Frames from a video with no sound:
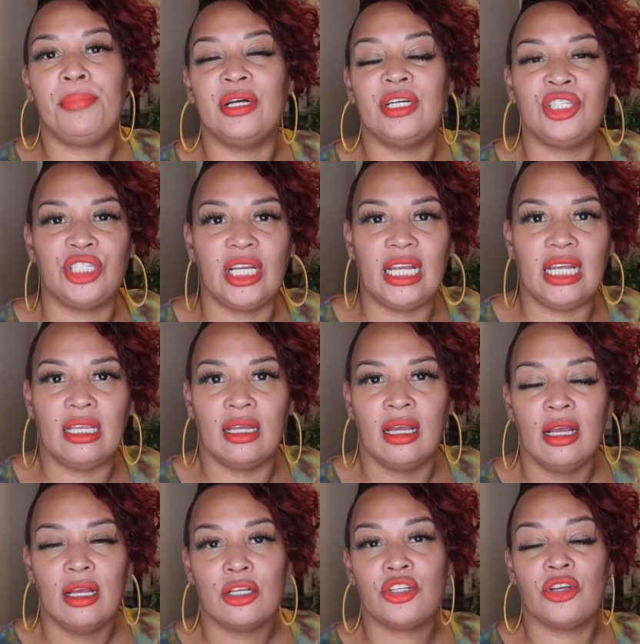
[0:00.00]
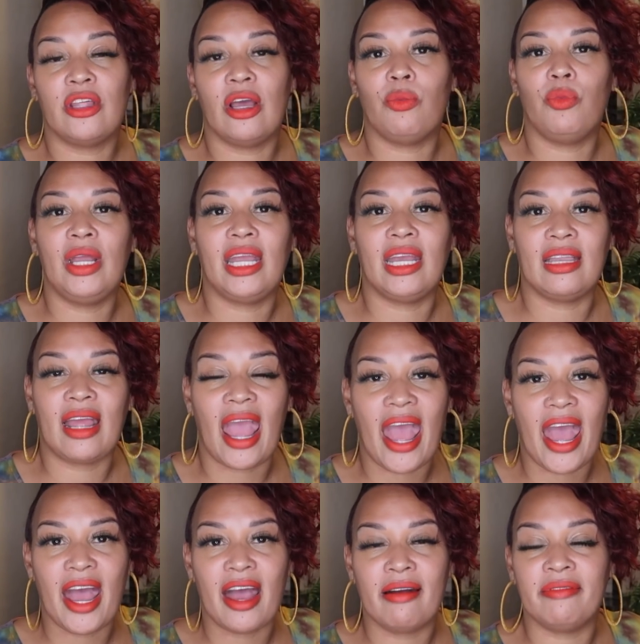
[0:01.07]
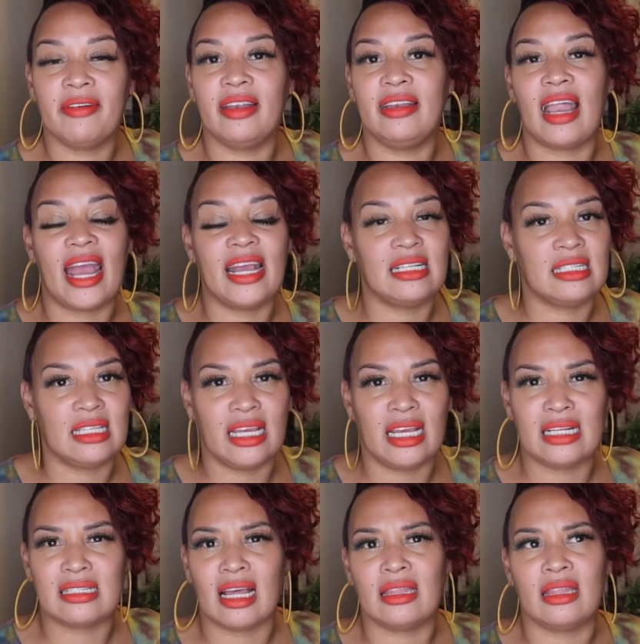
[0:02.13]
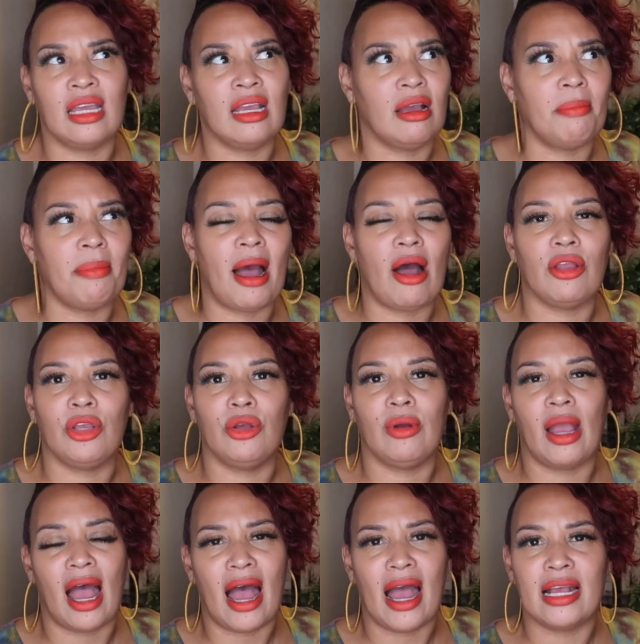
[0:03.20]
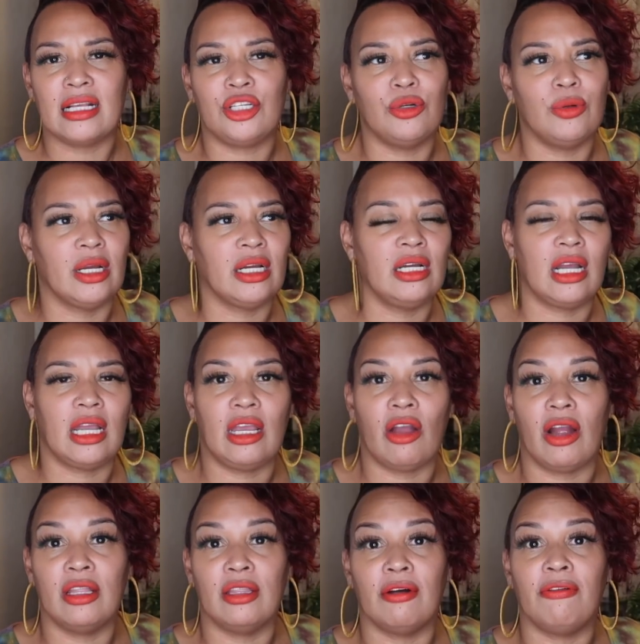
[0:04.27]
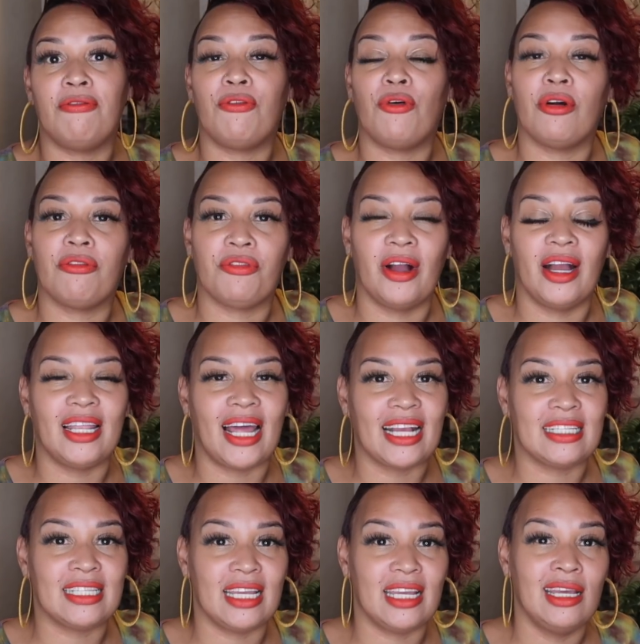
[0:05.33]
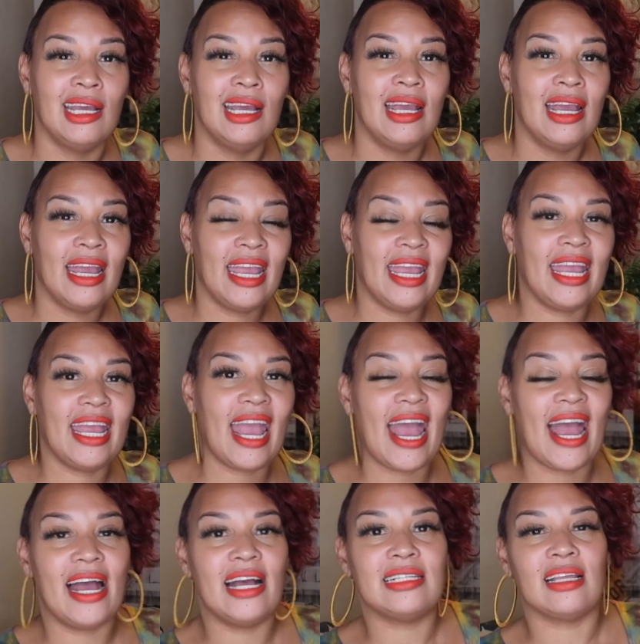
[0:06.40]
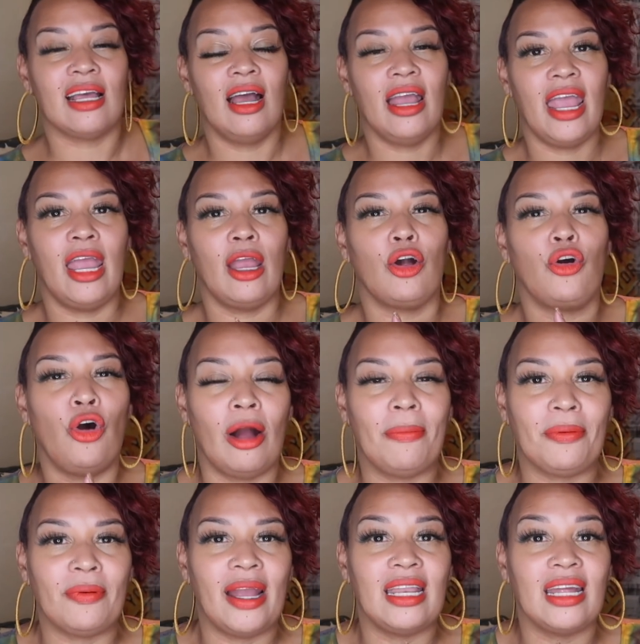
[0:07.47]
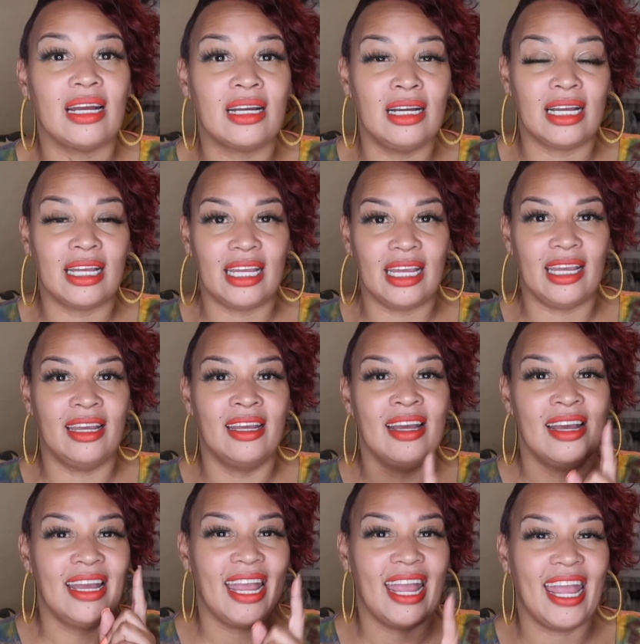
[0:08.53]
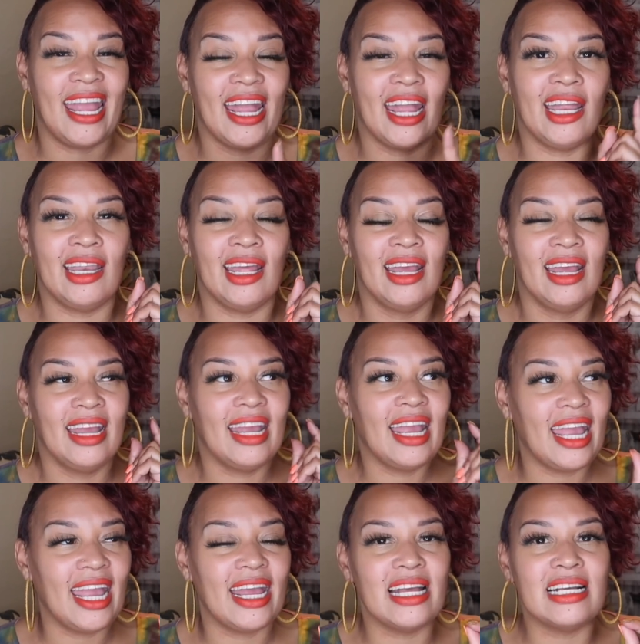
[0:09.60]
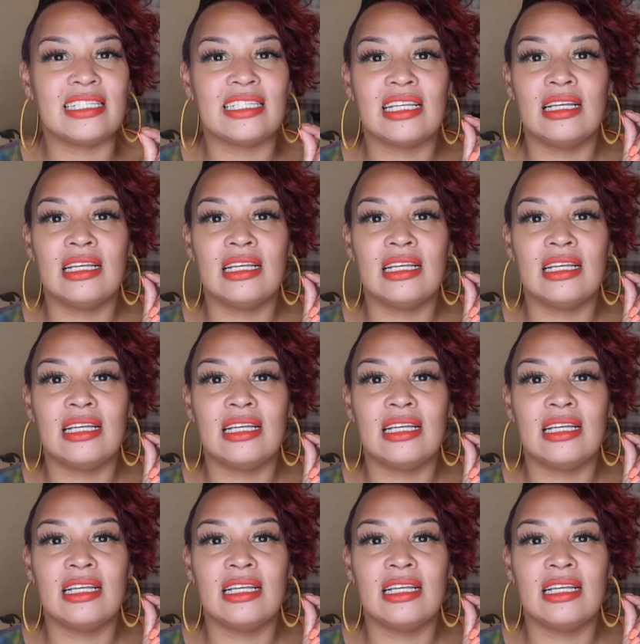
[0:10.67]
pushing so that we can have nice things. I think about you guys. You and Cookie are in the forefront. Like, see, he has incorporated Cookie in his